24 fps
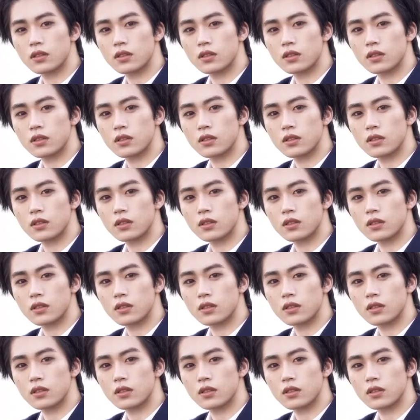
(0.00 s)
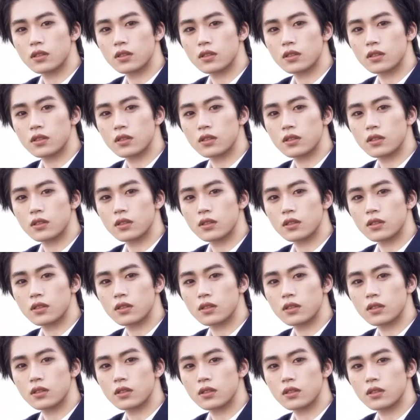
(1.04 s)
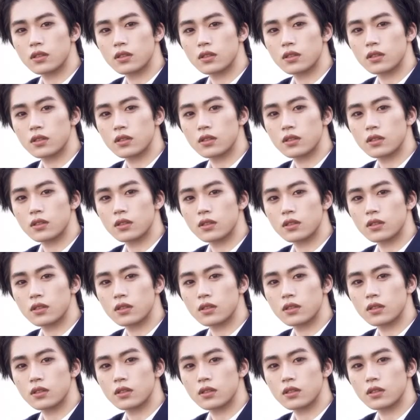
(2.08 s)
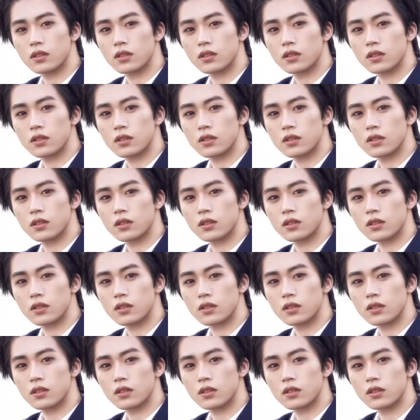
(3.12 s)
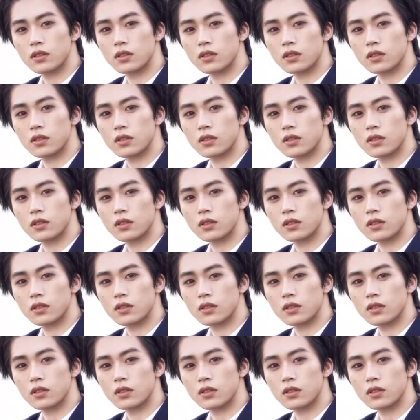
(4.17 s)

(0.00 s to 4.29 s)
(no one is talking)